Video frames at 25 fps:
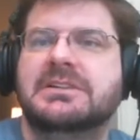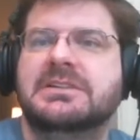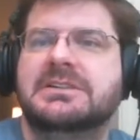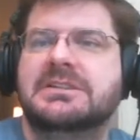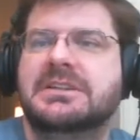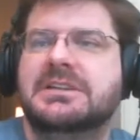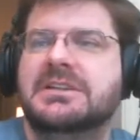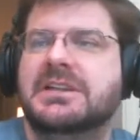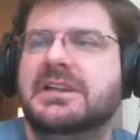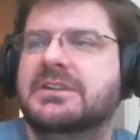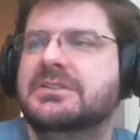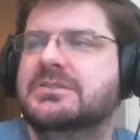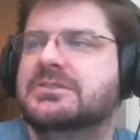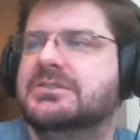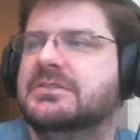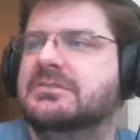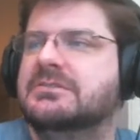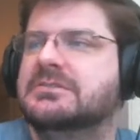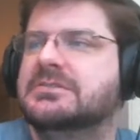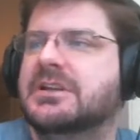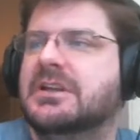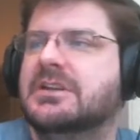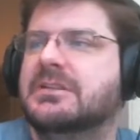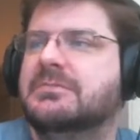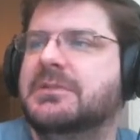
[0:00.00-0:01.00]
And today's show
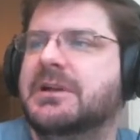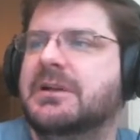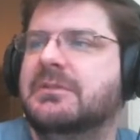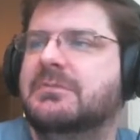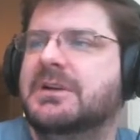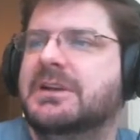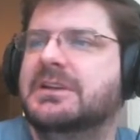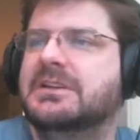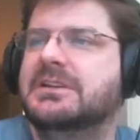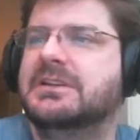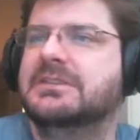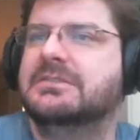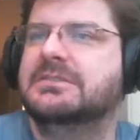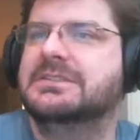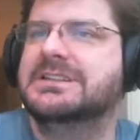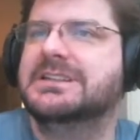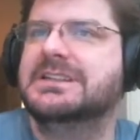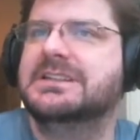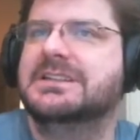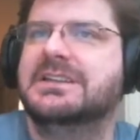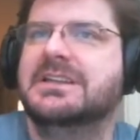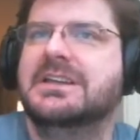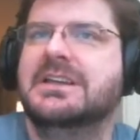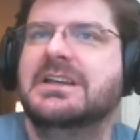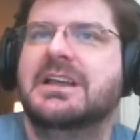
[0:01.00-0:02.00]
is all about what Neall
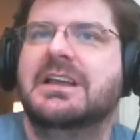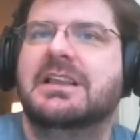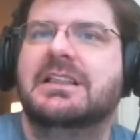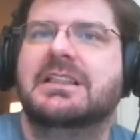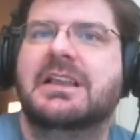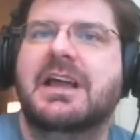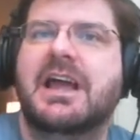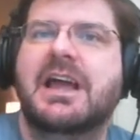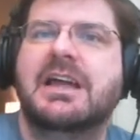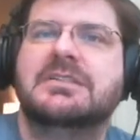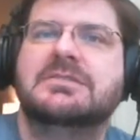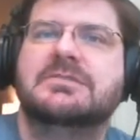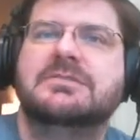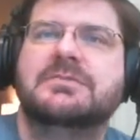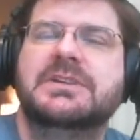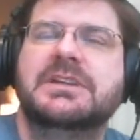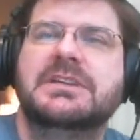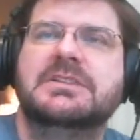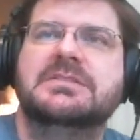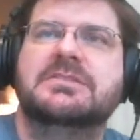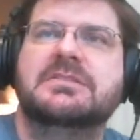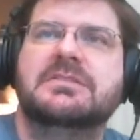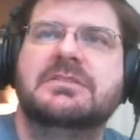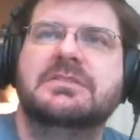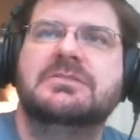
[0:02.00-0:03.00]
did last
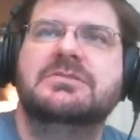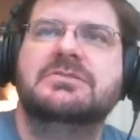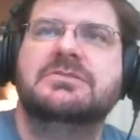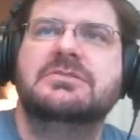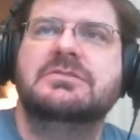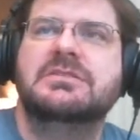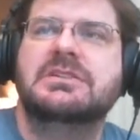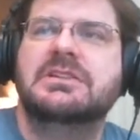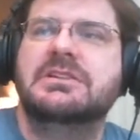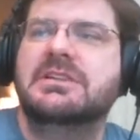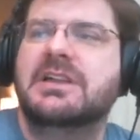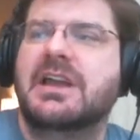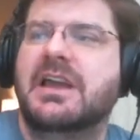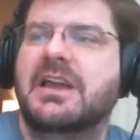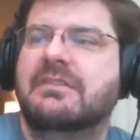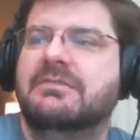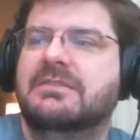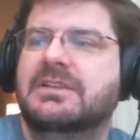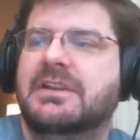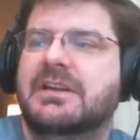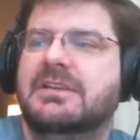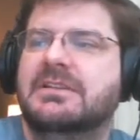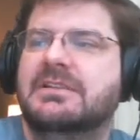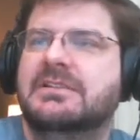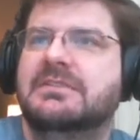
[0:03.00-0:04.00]
week so that you can have
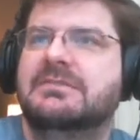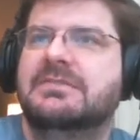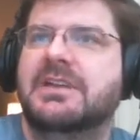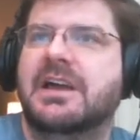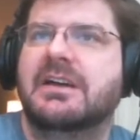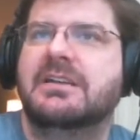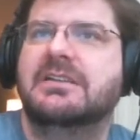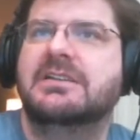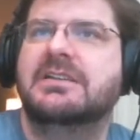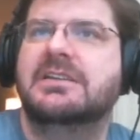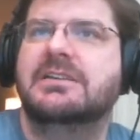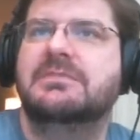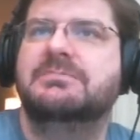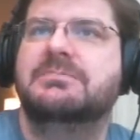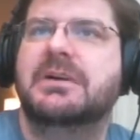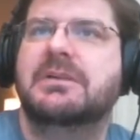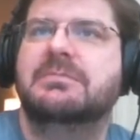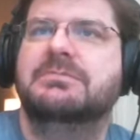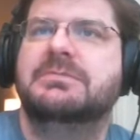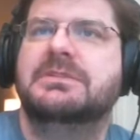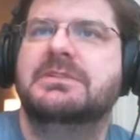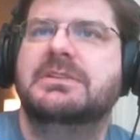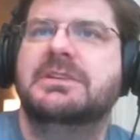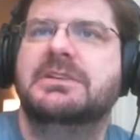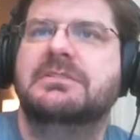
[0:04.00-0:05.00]
an idea of how to keep
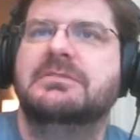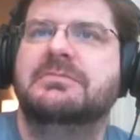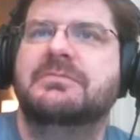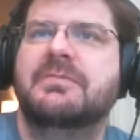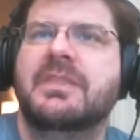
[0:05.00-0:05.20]
up with Neall.